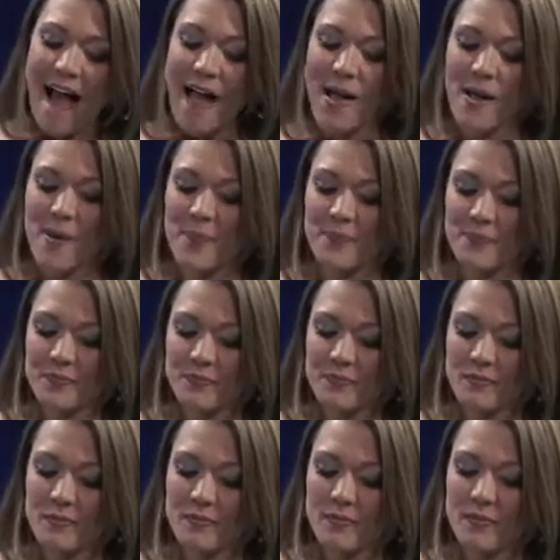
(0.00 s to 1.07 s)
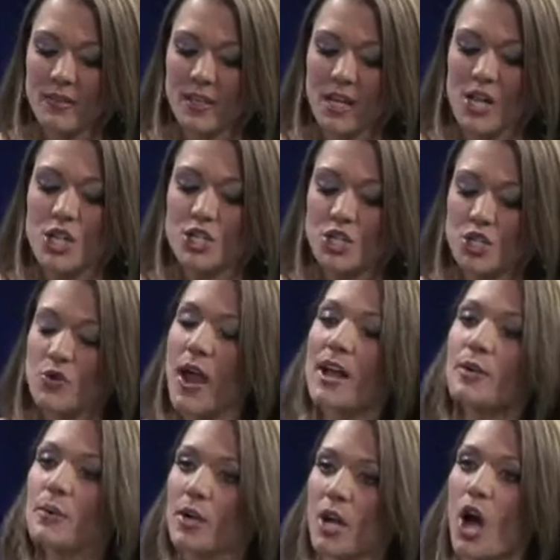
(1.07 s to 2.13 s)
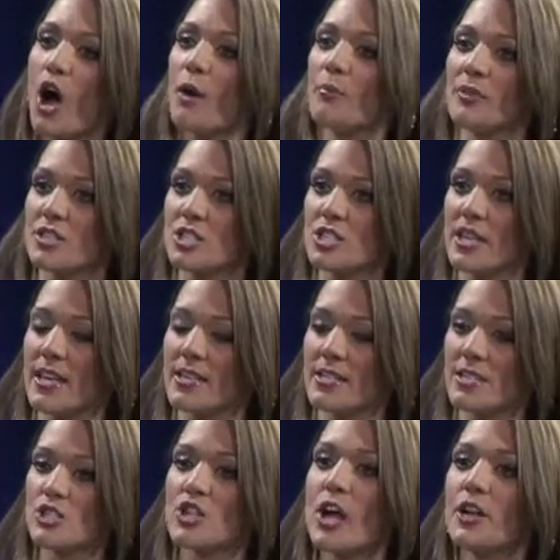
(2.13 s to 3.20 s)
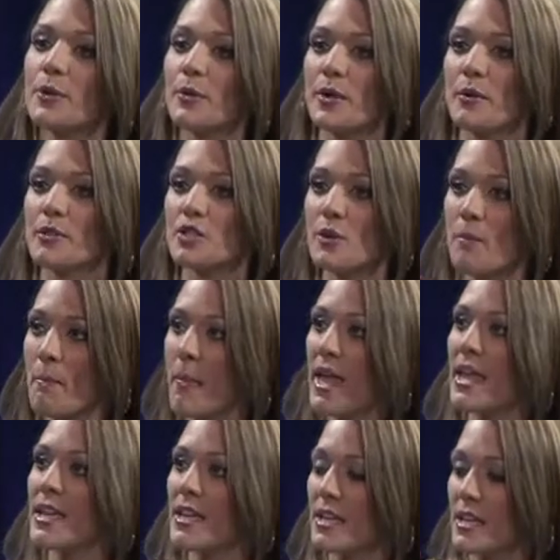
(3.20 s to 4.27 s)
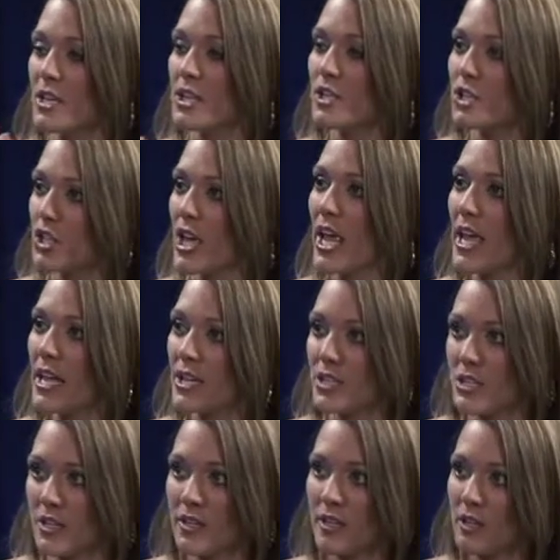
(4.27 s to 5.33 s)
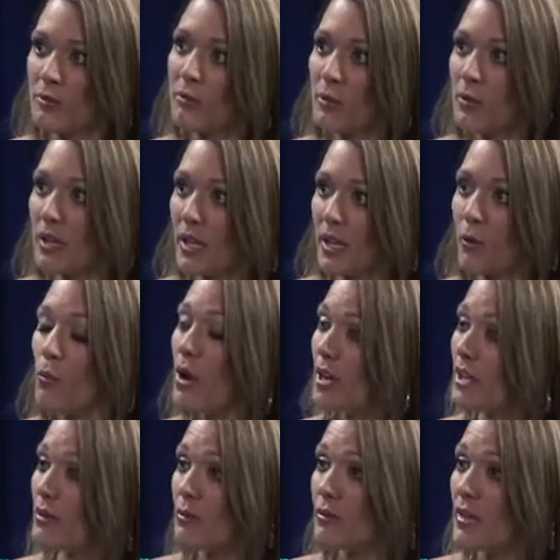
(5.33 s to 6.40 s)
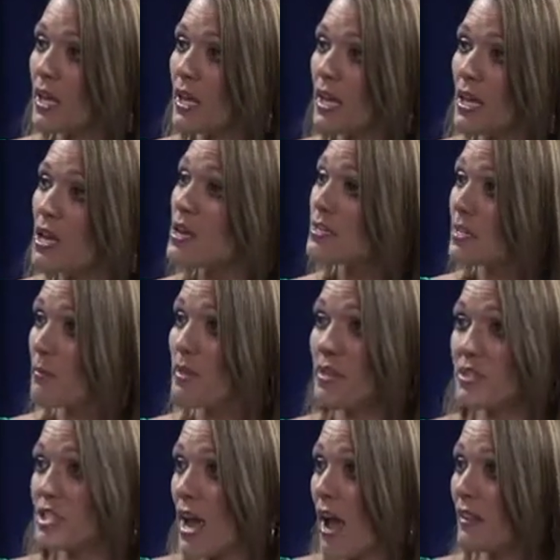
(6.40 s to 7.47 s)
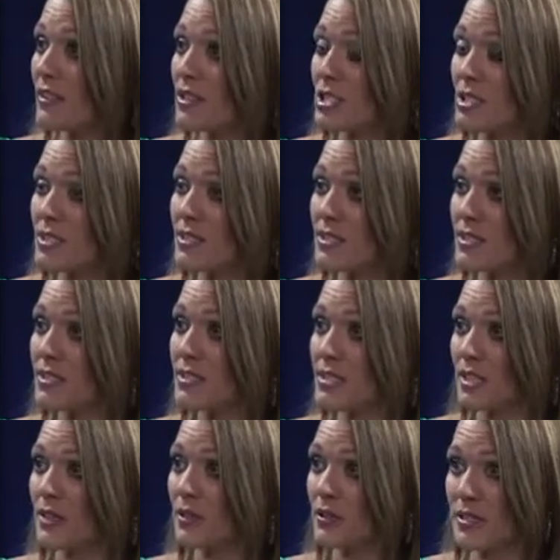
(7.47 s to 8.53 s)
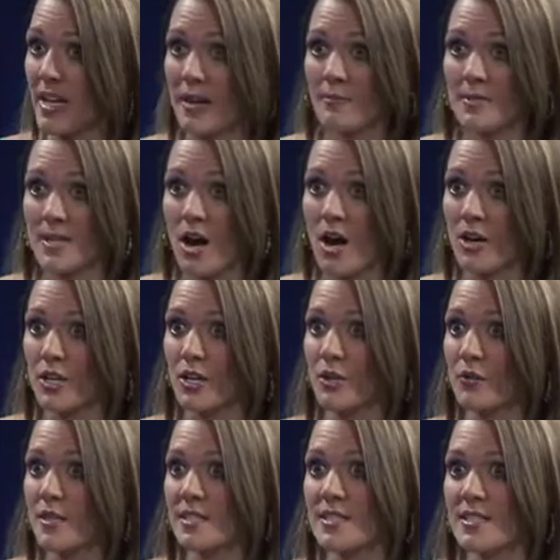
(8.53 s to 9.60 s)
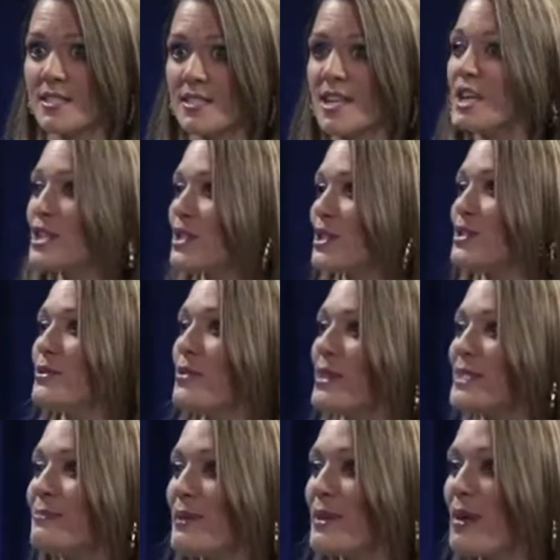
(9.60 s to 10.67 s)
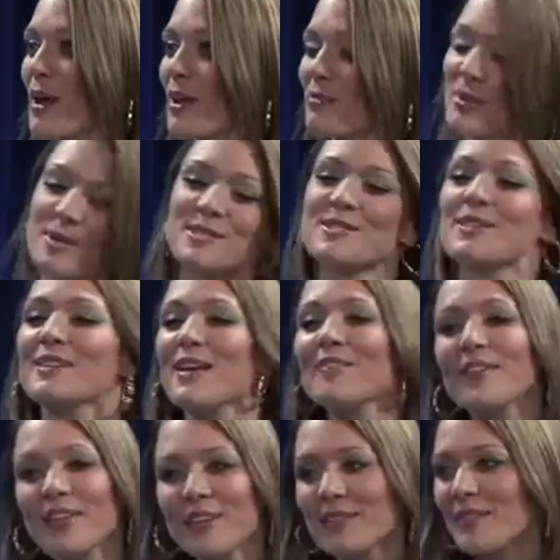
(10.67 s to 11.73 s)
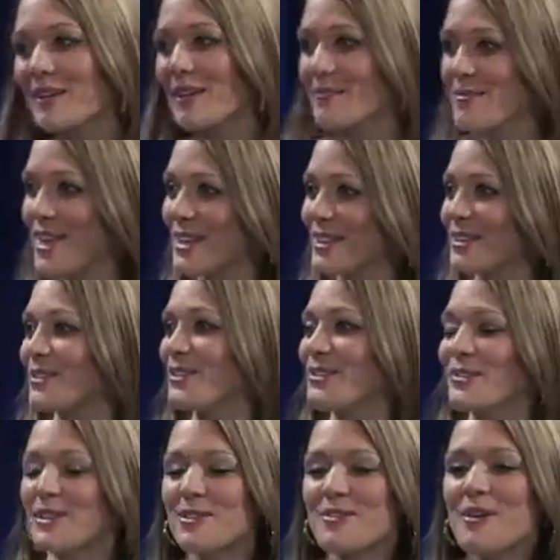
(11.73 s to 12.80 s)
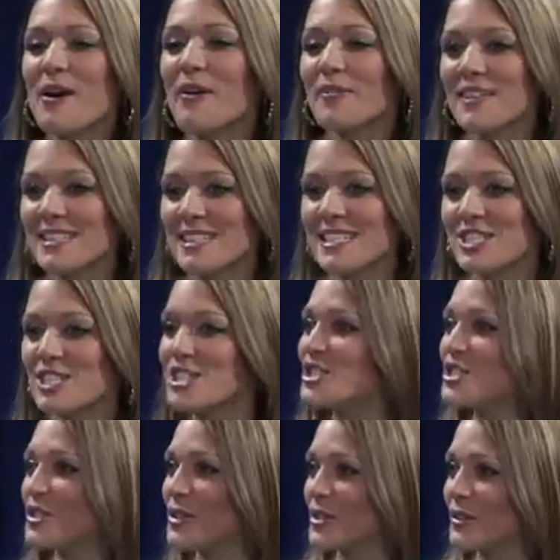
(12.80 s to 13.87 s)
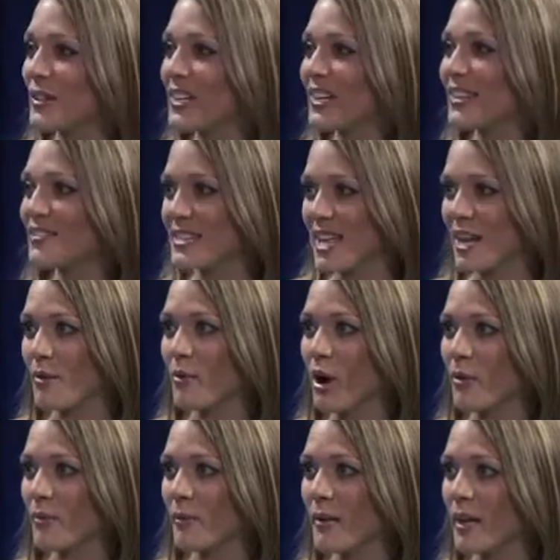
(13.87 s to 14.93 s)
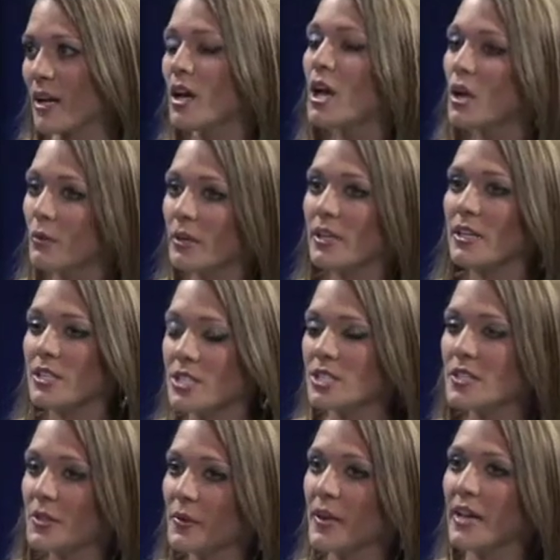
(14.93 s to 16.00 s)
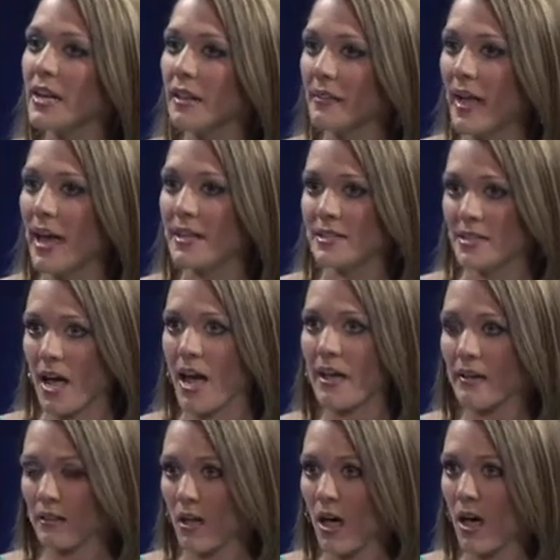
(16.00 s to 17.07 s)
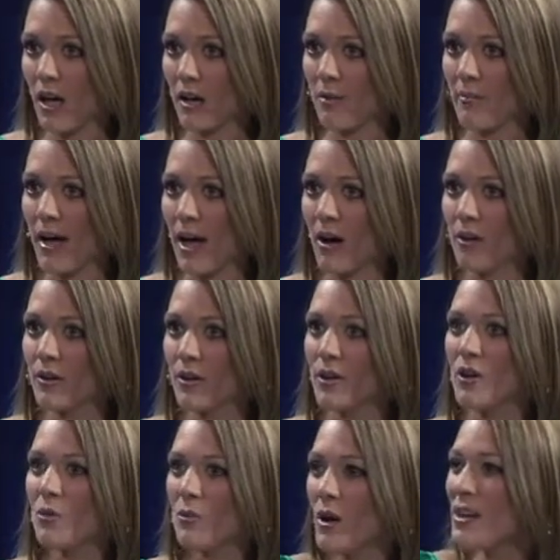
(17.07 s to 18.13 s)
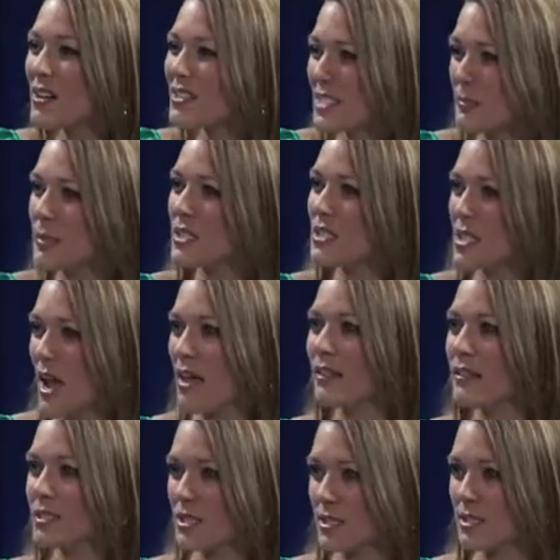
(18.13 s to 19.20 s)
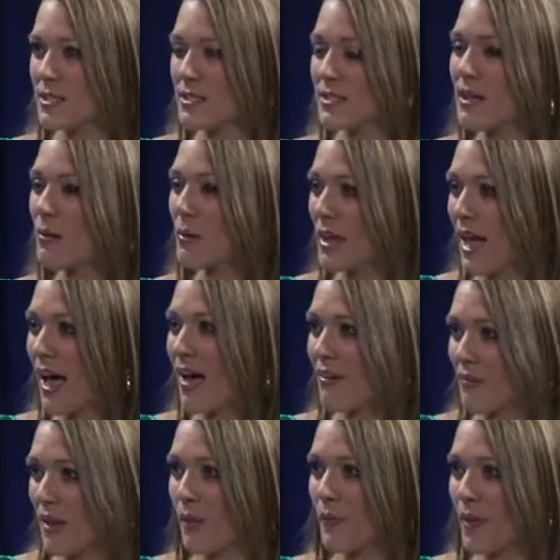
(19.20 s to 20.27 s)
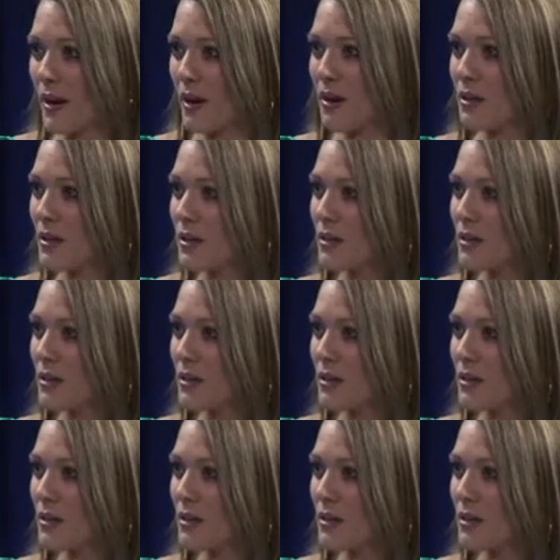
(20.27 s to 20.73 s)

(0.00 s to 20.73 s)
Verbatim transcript: um, to try to accomplish things and try to to make change in the community. What do you think some of the challenges and stereotypes are? You know, this is just you guys speaking on a personal level. I don't right. want to make you, you know, own this as Junior League of Santa Barbara, but mm-hmm. really just creating that dialogue about what are some of the challenges that we have out there.